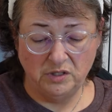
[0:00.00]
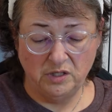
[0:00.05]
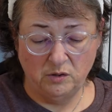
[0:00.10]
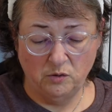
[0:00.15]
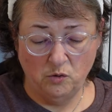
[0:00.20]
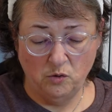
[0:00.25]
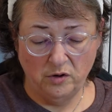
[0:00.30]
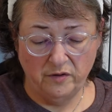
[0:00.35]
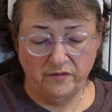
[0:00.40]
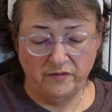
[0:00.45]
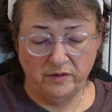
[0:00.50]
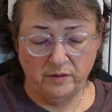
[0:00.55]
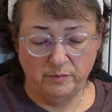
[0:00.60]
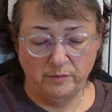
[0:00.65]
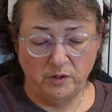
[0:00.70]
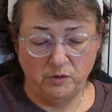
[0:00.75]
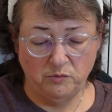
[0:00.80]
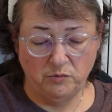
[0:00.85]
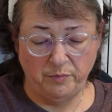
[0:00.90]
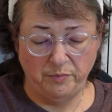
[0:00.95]
get a hold of them
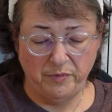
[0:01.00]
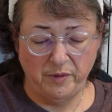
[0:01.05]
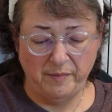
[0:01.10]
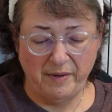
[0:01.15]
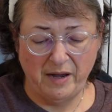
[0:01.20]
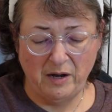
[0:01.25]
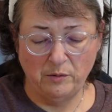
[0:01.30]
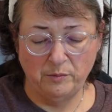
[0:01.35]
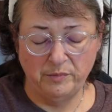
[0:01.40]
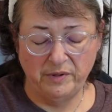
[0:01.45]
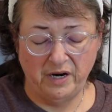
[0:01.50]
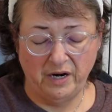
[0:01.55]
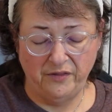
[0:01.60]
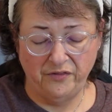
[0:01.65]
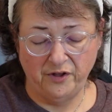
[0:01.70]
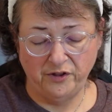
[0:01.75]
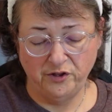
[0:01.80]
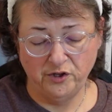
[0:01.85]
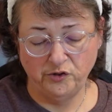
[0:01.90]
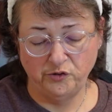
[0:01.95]
and rip them out, but I
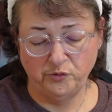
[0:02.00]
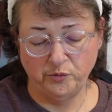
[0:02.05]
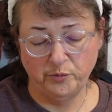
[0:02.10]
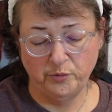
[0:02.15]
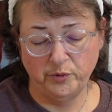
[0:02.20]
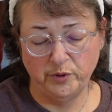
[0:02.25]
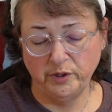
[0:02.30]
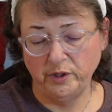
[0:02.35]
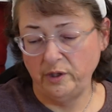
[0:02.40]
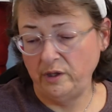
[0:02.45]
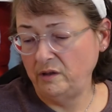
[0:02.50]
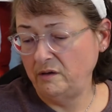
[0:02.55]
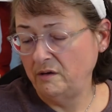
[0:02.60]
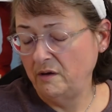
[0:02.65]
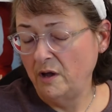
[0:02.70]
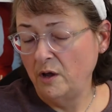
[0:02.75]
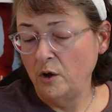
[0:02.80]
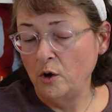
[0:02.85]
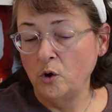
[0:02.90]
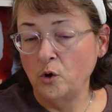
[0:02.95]
thought those were really,
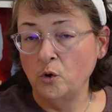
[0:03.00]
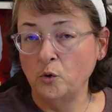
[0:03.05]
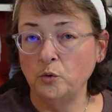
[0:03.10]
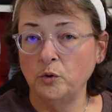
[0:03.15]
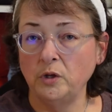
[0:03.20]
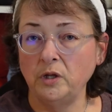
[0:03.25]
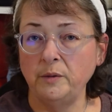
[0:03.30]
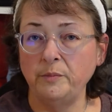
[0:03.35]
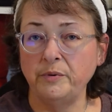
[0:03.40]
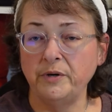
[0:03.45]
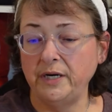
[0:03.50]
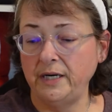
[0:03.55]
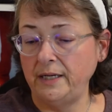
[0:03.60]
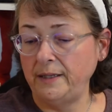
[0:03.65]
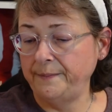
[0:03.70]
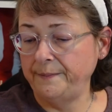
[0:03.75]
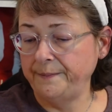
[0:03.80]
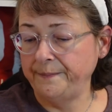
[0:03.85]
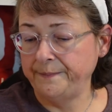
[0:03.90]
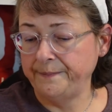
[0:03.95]
really
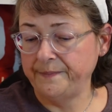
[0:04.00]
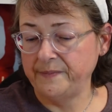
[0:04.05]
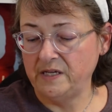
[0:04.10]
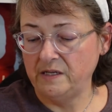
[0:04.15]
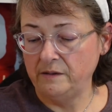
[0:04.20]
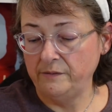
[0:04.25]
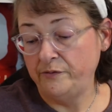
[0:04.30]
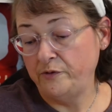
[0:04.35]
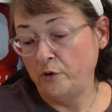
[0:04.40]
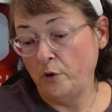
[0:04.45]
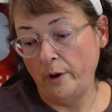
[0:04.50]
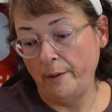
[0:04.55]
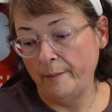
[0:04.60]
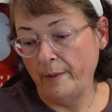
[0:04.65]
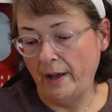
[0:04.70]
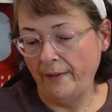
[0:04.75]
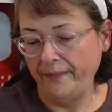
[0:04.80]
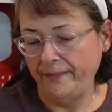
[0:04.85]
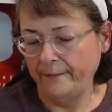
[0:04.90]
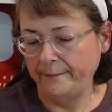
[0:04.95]
pretty. So I
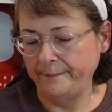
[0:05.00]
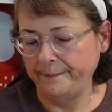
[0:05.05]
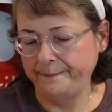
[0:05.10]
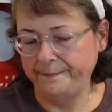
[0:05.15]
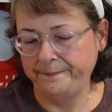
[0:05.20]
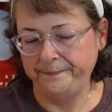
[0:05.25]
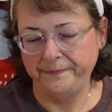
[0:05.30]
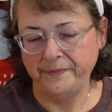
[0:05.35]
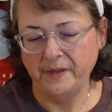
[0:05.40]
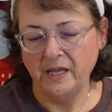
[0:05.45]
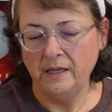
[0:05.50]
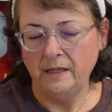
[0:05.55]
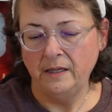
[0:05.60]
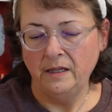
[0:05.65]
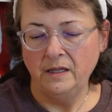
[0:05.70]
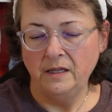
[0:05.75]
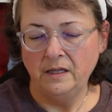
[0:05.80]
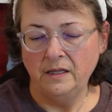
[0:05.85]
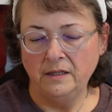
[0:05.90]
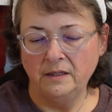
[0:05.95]
bought them.
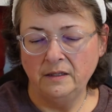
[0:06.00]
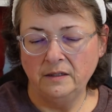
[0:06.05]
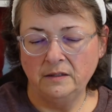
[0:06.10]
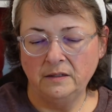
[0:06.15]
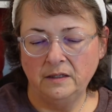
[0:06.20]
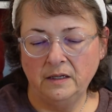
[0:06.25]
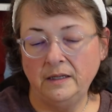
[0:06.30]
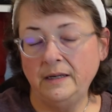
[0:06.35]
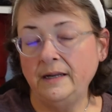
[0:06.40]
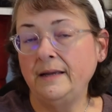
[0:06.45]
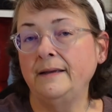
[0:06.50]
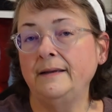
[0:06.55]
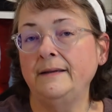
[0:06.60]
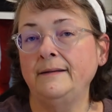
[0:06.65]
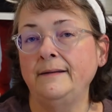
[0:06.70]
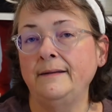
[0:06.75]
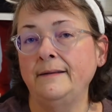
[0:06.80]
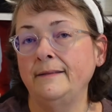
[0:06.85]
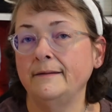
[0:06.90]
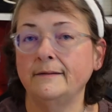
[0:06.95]
And
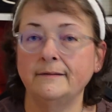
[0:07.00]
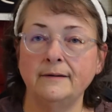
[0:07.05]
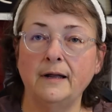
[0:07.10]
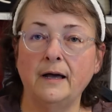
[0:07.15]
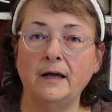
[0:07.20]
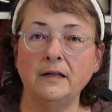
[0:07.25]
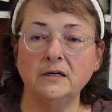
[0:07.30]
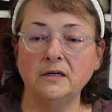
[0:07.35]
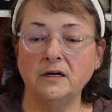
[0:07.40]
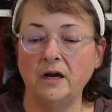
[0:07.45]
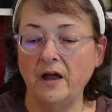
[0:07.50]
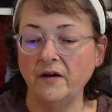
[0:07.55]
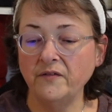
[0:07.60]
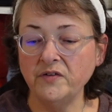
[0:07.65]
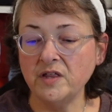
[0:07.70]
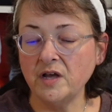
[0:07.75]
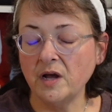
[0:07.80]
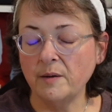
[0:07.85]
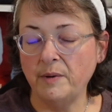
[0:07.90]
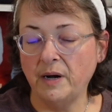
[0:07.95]
again, they're $1.
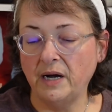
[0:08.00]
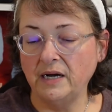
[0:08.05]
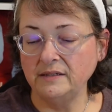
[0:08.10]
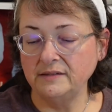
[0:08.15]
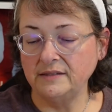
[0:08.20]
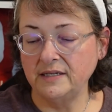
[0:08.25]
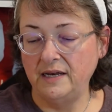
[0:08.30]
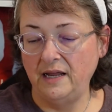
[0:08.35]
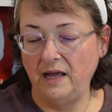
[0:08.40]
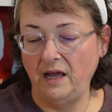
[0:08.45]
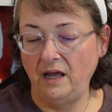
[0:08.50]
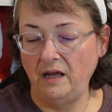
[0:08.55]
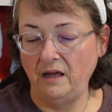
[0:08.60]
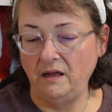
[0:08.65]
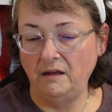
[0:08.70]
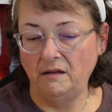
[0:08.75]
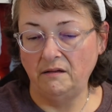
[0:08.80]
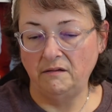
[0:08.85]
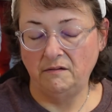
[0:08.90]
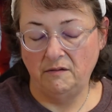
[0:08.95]
Everything I bought
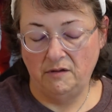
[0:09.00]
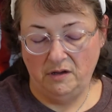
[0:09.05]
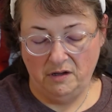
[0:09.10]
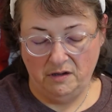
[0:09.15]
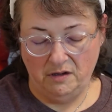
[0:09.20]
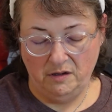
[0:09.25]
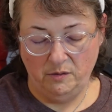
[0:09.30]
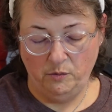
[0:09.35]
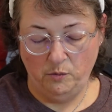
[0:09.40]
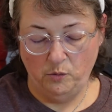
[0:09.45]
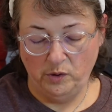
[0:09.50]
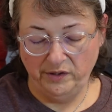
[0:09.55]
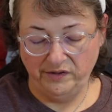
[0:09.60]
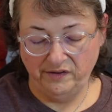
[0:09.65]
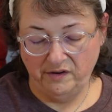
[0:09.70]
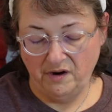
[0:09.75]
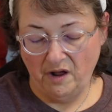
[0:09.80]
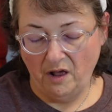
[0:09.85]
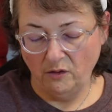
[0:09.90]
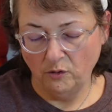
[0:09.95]
today was
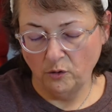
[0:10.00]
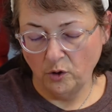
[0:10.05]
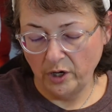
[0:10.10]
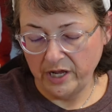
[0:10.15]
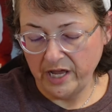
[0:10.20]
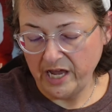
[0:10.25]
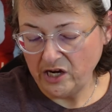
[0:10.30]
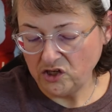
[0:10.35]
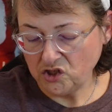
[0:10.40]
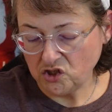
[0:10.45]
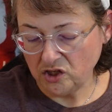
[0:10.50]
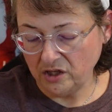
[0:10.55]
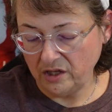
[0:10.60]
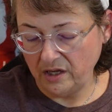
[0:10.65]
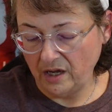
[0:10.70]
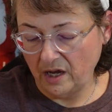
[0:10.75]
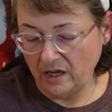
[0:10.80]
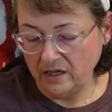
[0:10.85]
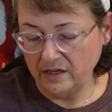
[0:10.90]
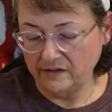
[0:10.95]
$1.
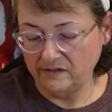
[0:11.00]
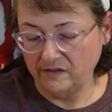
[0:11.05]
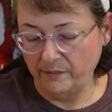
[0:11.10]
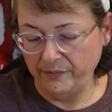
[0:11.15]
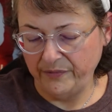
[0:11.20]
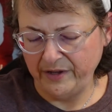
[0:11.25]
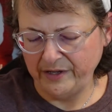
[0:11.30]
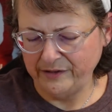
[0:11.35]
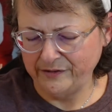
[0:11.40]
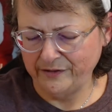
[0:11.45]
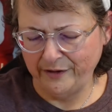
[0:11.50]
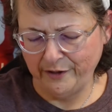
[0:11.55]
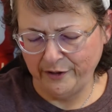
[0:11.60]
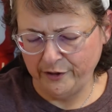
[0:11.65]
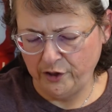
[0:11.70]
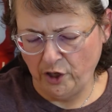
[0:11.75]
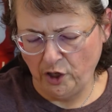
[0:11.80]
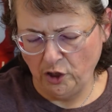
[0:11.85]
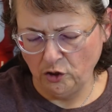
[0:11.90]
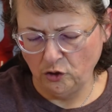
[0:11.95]
Occasionally I get something that's like
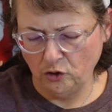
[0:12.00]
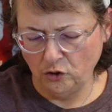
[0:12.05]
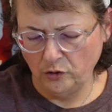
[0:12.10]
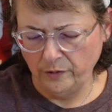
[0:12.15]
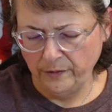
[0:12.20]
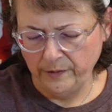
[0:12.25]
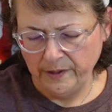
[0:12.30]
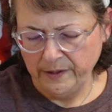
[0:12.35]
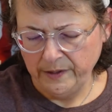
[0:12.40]
$1.55